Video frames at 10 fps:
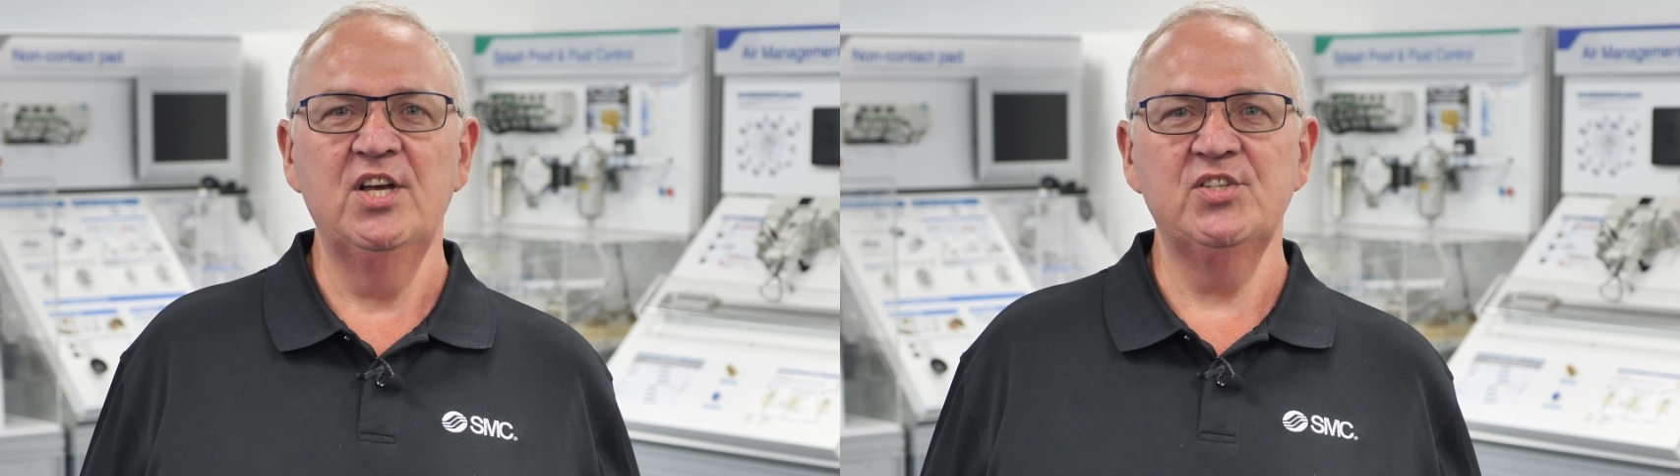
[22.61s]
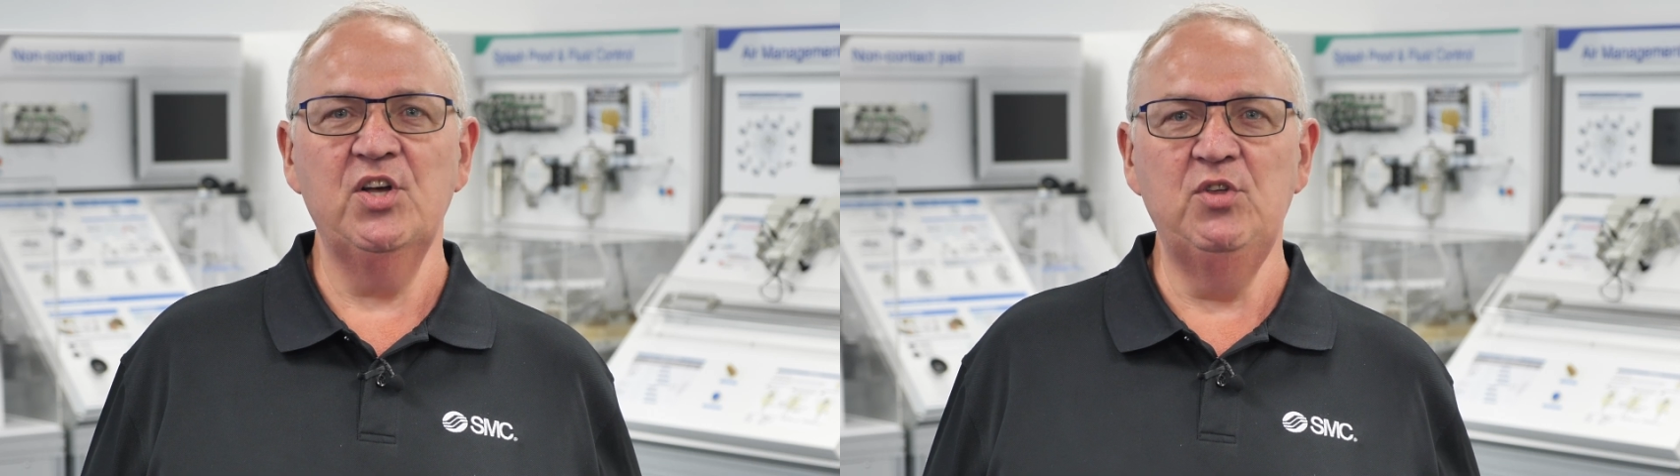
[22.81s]

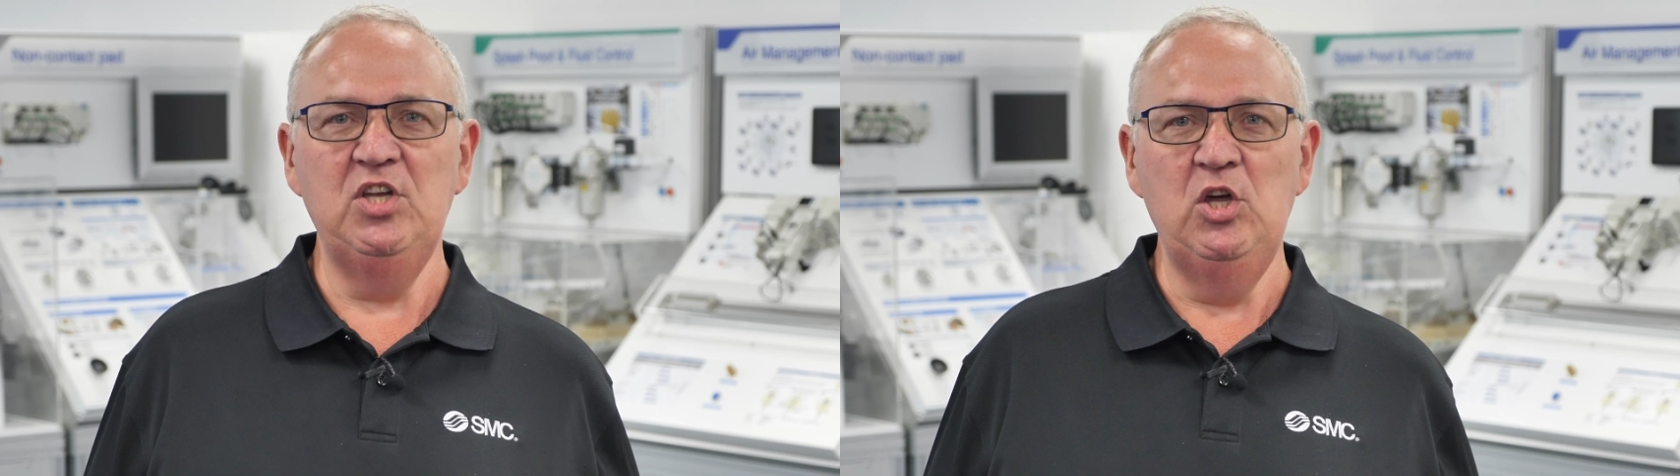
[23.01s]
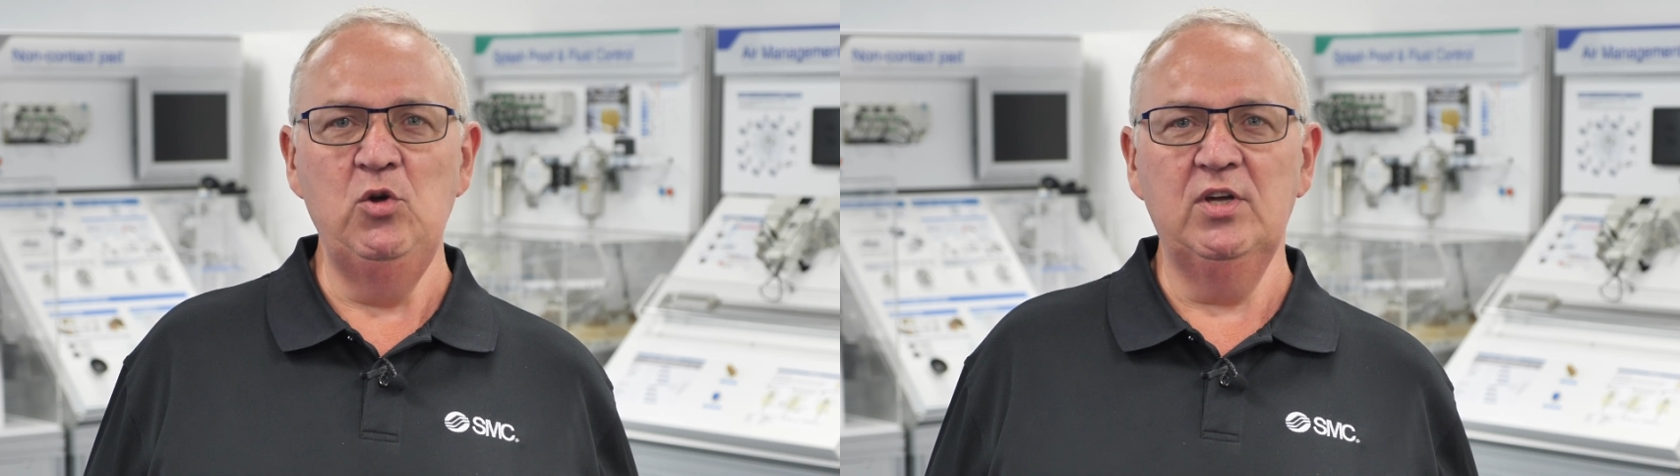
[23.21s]
so
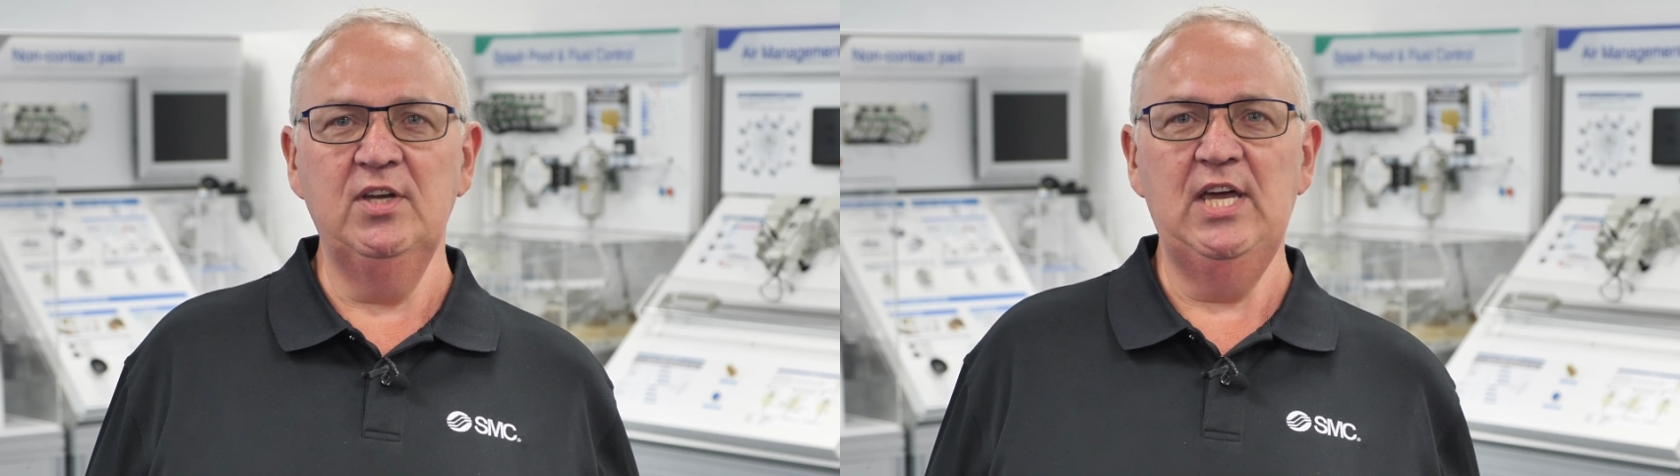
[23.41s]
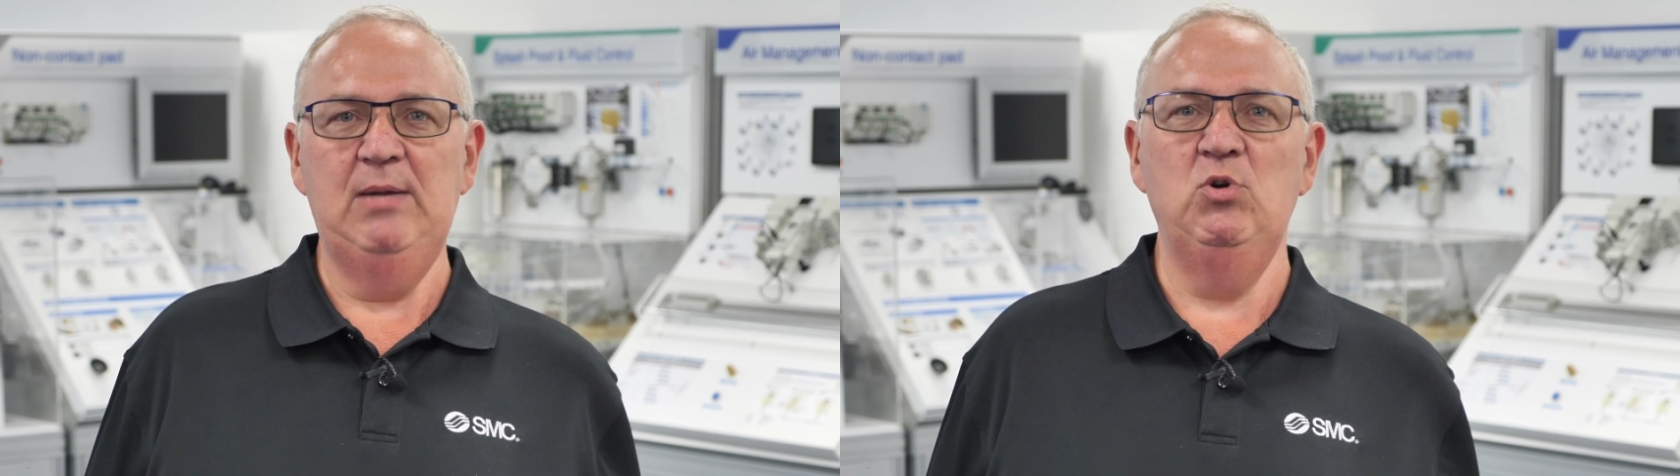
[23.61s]
that you
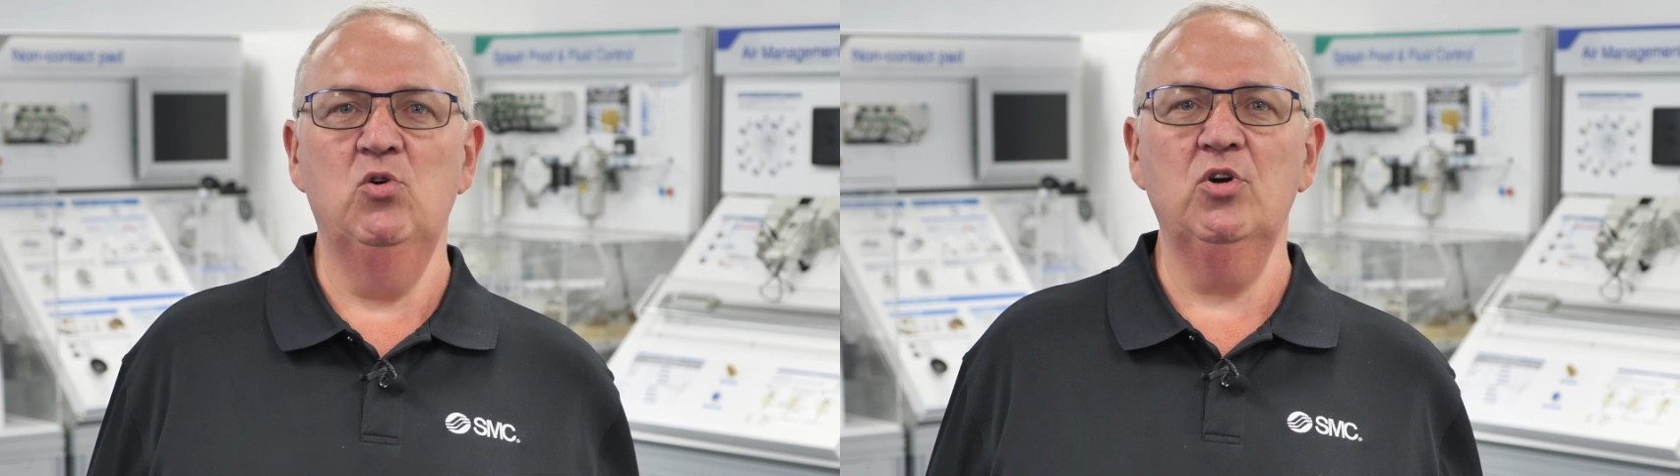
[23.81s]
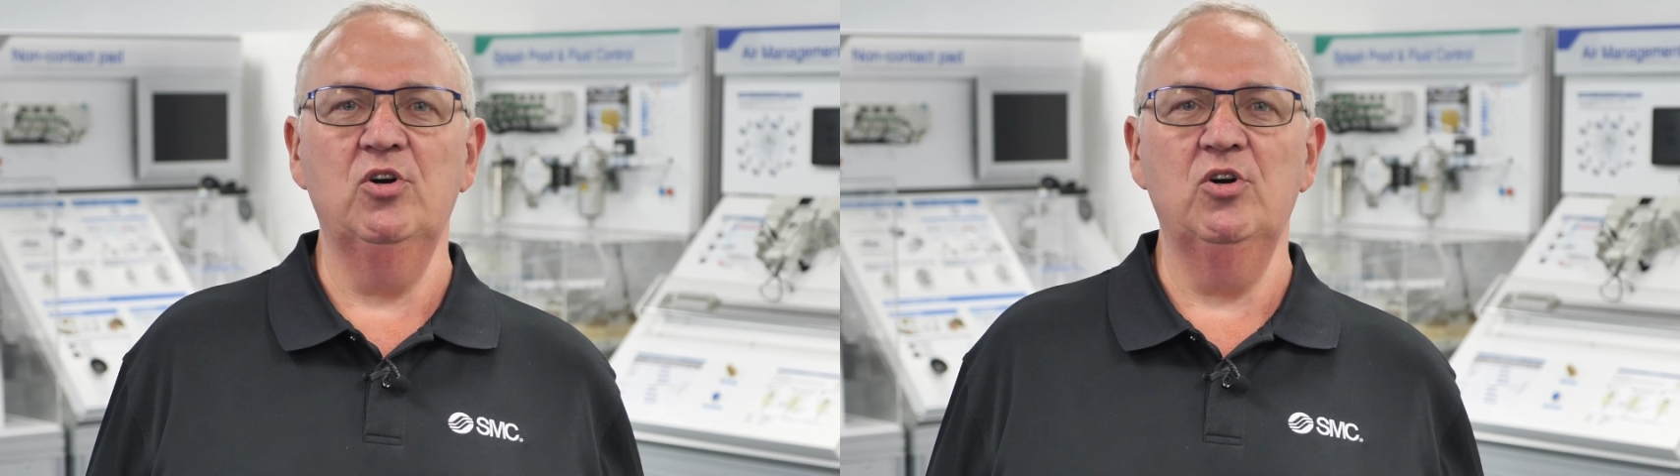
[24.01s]
can keep your